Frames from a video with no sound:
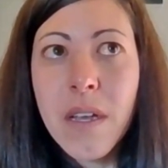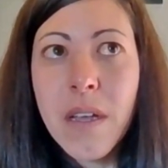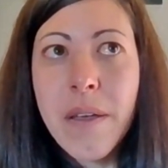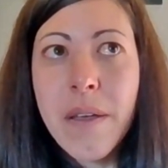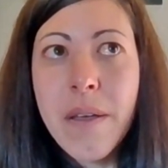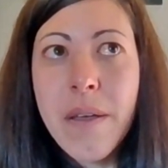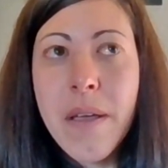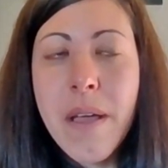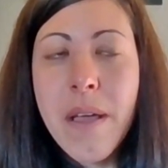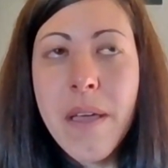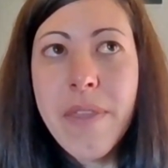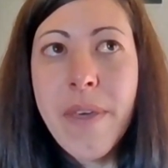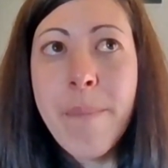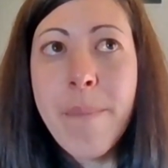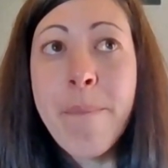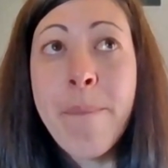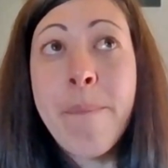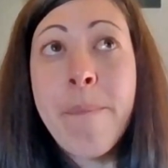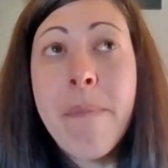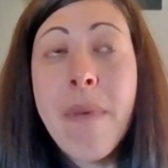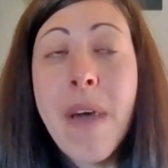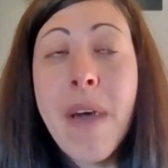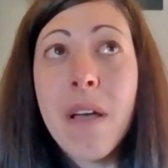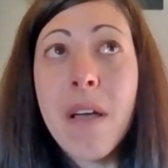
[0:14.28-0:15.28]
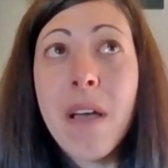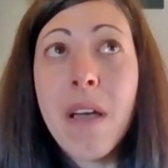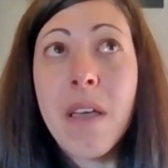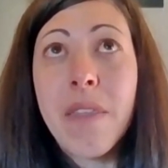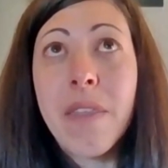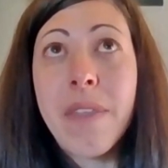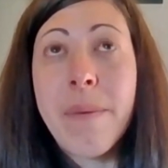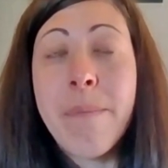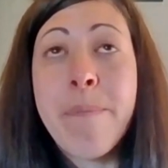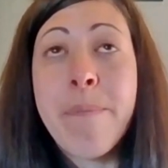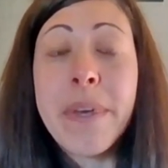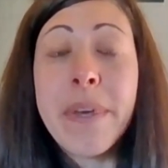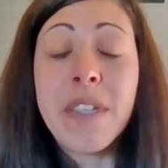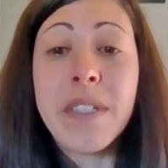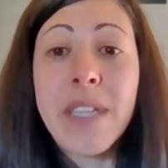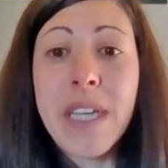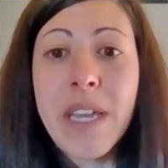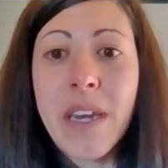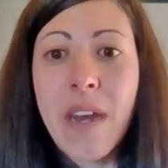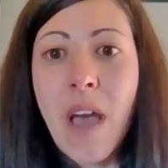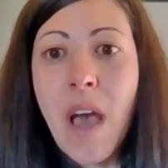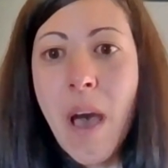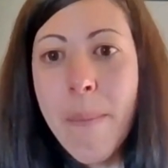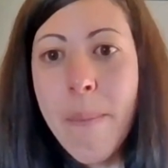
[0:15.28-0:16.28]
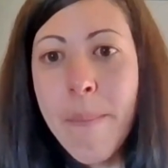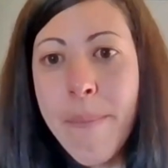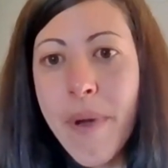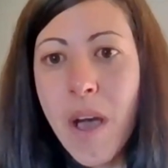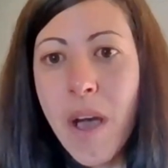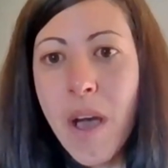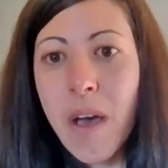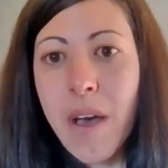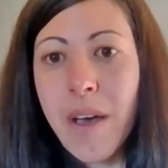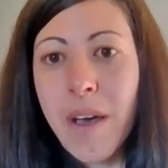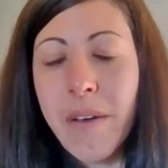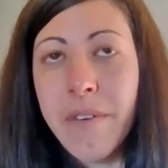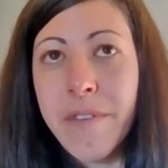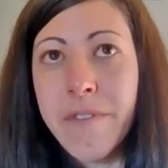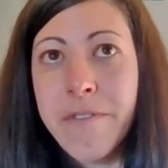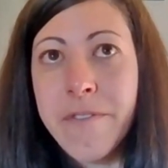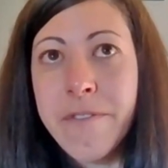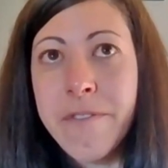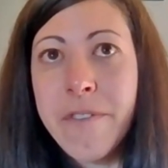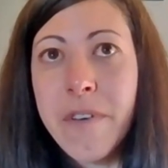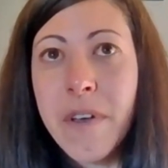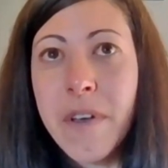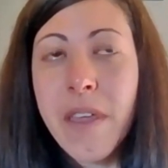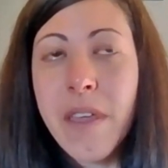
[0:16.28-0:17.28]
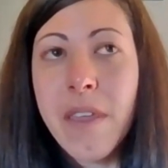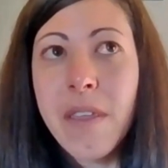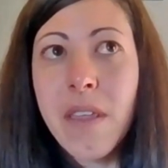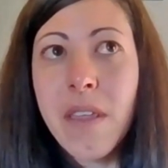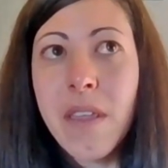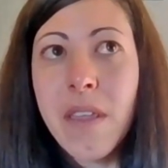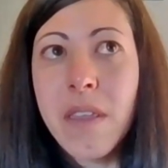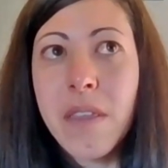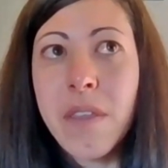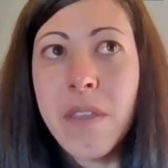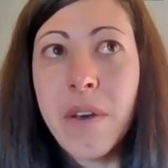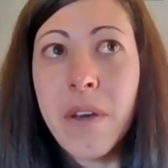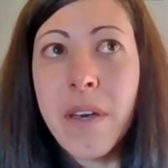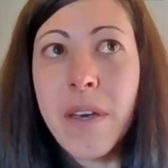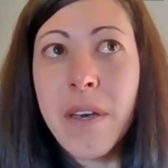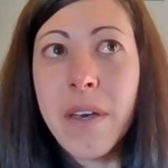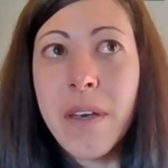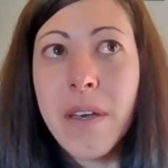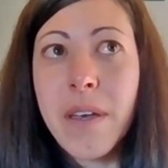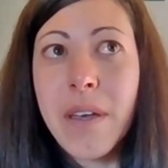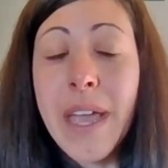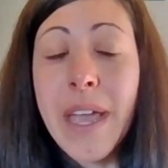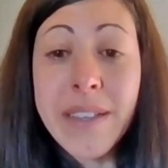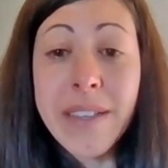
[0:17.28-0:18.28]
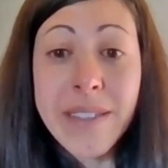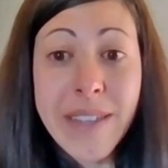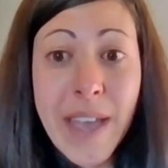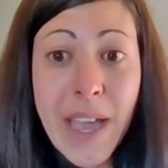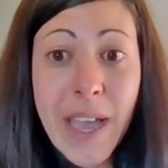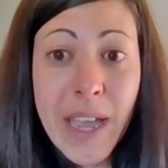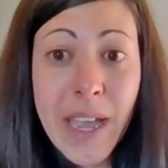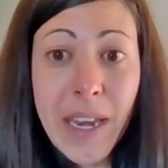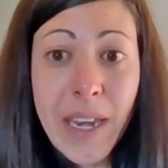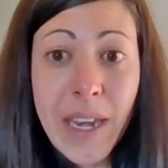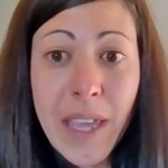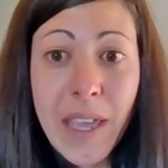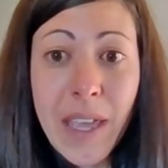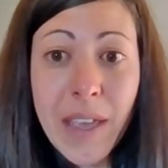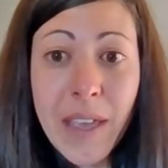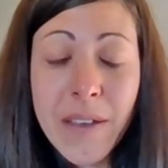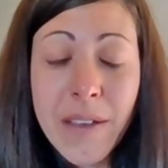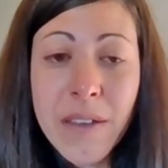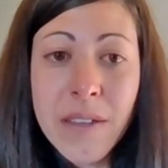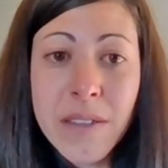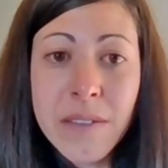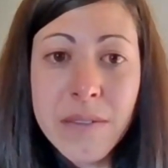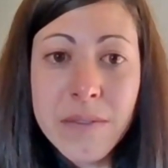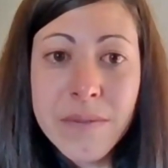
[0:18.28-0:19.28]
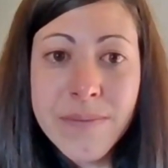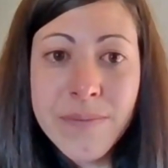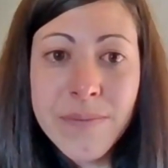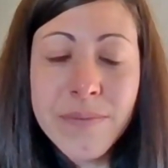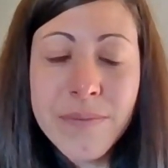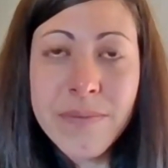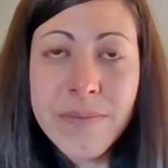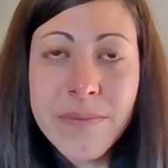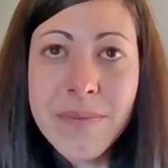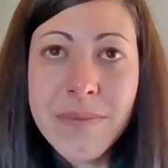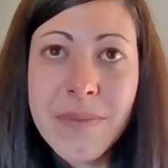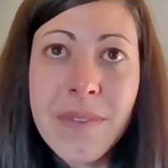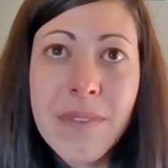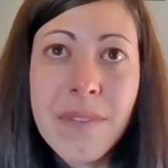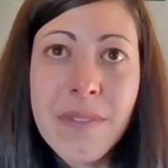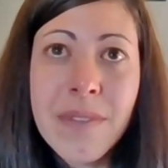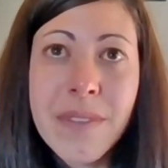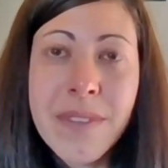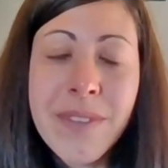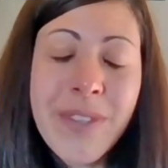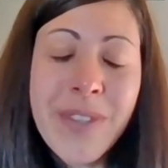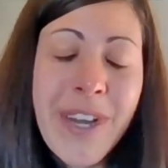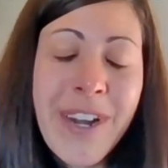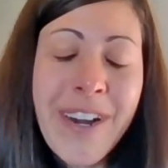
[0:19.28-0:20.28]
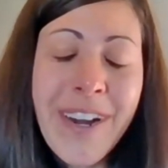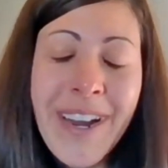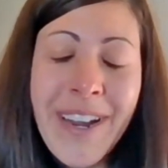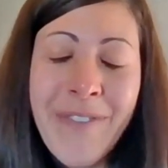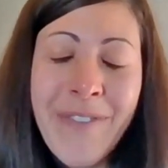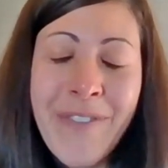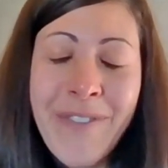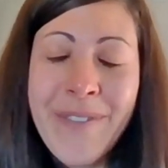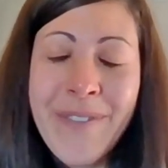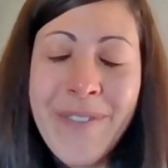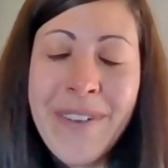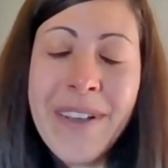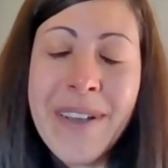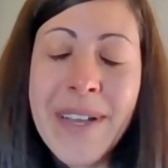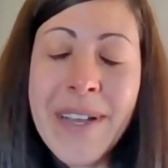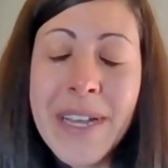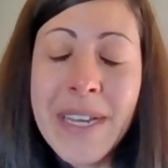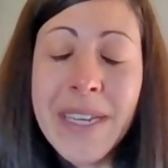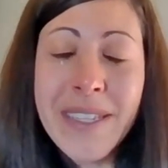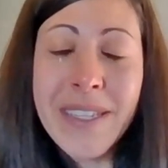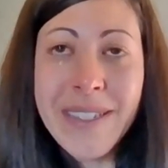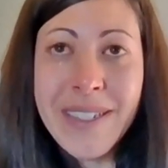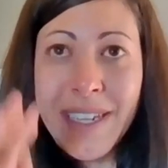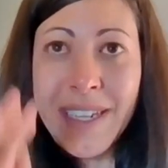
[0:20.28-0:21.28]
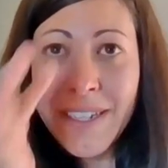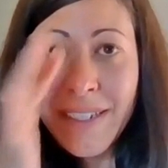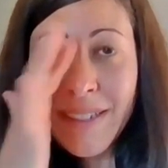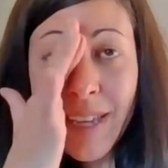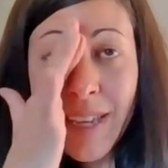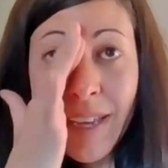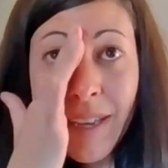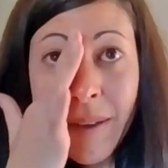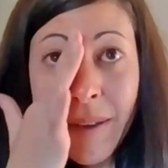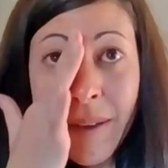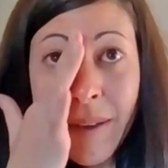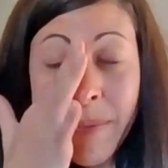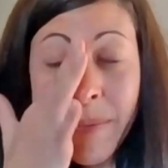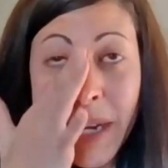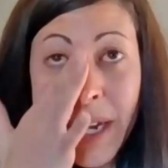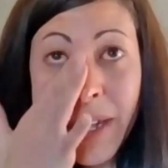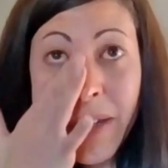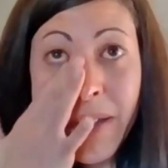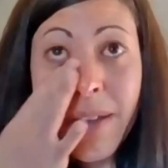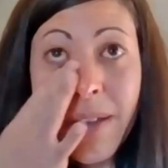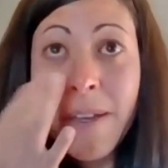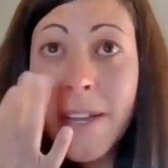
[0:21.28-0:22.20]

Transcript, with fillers: the, the building up of the anxiety. Sorry, I just need to take a minute.